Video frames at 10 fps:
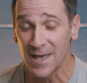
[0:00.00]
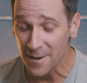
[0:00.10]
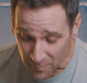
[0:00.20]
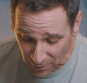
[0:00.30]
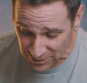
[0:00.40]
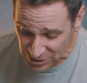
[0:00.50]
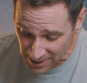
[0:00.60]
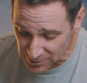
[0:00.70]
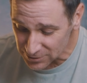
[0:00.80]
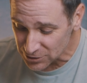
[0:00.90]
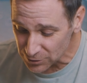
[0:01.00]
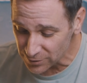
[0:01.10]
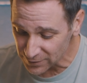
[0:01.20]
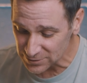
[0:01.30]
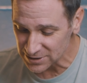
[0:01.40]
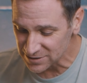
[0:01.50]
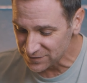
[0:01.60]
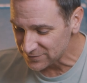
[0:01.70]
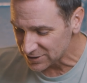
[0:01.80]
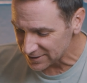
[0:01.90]
In Mark chapter 2, verses
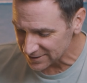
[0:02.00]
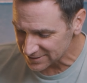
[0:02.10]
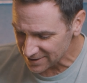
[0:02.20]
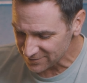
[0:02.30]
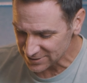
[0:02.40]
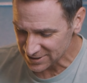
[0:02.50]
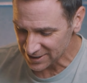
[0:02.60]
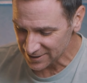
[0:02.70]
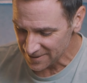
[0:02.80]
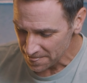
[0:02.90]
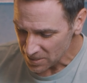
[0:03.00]
15 to 17,